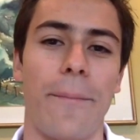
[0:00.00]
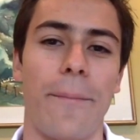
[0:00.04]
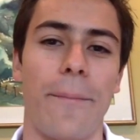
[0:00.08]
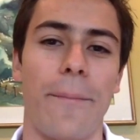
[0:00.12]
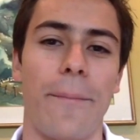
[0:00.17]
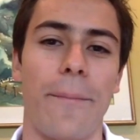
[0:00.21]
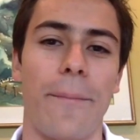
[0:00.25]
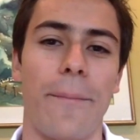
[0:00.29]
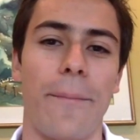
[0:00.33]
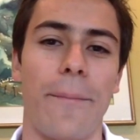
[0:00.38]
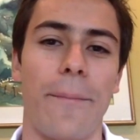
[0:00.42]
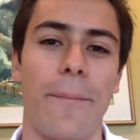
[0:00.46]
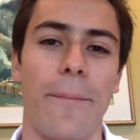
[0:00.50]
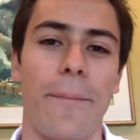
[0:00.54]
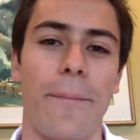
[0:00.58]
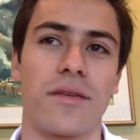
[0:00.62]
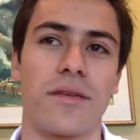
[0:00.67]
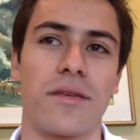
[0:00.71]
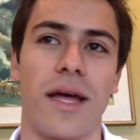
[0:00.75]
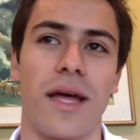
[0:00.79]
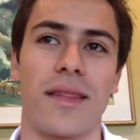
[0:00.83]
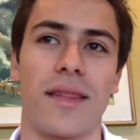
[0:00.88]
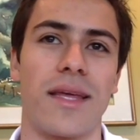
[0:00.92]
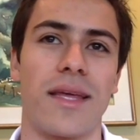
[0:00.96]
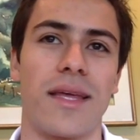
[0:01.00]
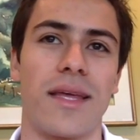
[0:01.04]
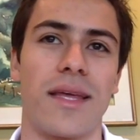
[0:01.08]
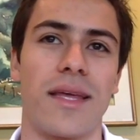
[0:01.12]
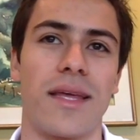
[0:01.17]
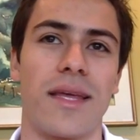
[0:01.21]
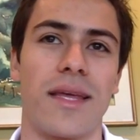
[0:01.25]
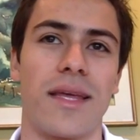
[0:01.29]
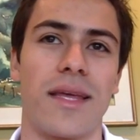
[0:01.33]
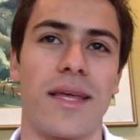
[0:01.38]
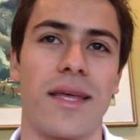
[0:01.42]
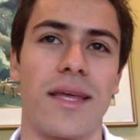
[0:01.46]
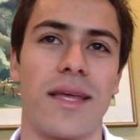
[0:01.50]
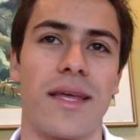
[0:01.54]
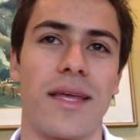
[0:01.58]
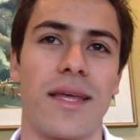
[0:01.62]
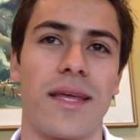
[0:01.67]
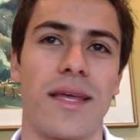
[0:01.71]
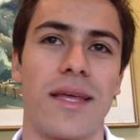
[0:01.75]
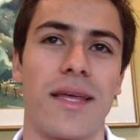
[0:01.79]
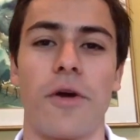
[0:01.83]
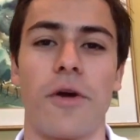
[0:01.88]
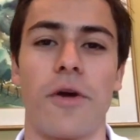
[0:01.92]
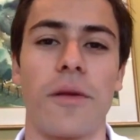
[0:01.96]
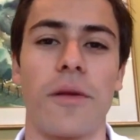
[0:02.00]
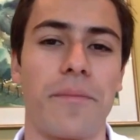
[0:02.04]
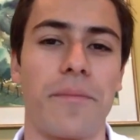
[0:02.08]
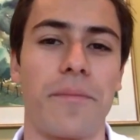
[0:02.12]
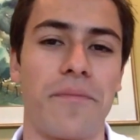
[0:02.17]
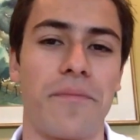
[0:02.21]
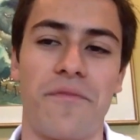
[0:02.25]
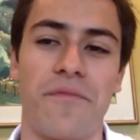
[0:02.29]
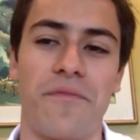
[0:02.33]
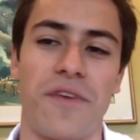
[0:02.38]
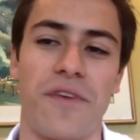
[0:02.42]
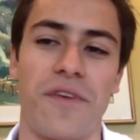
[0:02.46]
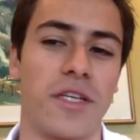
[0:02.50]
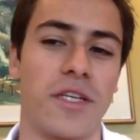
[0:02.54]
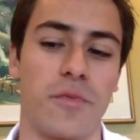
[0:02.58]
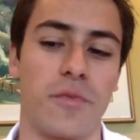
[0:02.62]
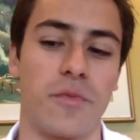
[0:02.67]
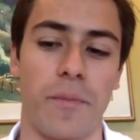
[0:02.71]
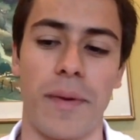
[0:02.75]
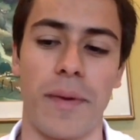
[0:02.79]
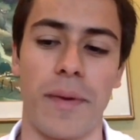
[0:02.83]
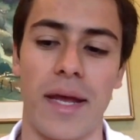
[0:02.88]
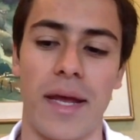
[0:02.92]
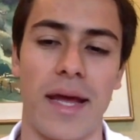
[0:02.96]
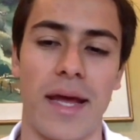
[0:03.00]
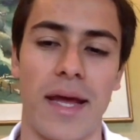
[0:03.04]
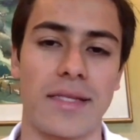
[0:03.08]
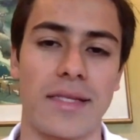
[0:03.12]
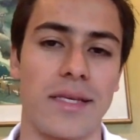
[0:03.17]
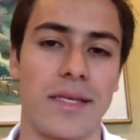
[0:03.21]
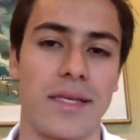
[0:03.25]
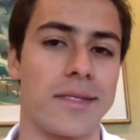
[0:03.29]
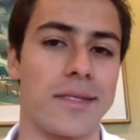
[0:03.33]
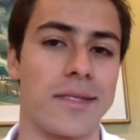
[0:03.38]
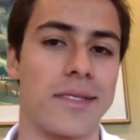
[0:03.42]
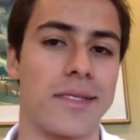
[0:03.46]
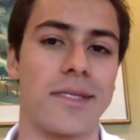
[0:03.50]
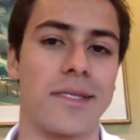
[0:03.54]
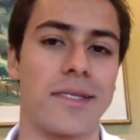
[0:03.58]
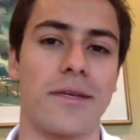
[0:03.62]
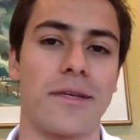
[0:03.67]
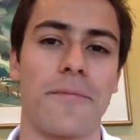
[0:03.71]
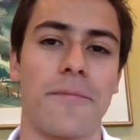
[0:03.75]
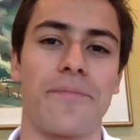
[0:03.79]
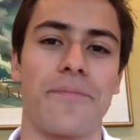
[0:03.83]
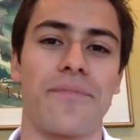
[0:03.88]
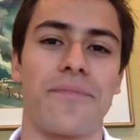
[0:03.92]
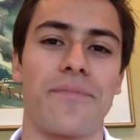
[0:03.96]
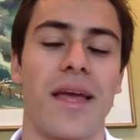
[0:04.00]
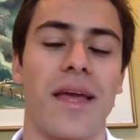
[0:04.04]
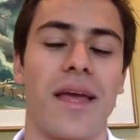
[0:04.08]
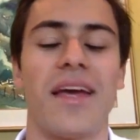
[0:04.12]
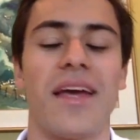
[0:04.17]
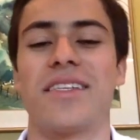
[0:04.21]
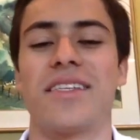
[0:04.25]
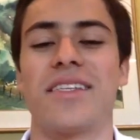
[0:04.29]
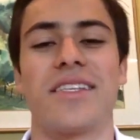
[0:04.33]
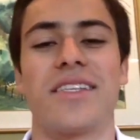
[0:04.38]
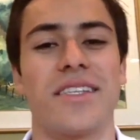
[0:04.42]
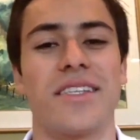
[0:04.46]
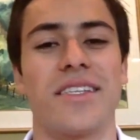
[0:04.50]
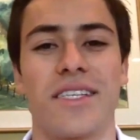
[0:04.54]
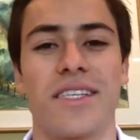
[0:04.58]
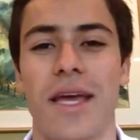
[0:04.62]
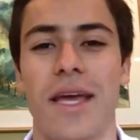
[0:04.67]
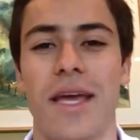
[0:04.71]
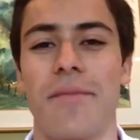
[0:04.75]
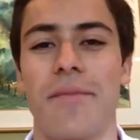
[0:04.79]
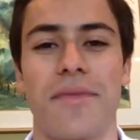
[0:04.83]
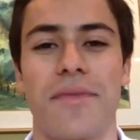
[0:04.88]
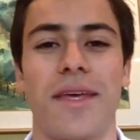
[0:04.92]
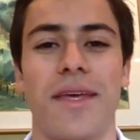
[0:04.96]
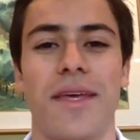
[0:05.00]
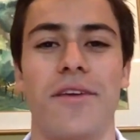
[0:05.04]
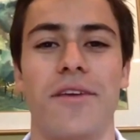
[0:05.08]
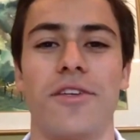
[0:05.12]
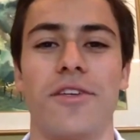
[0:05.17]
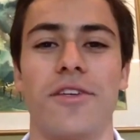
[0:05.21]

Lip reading: But at the end of the day, like running Facebook paid ads, it's the same thing.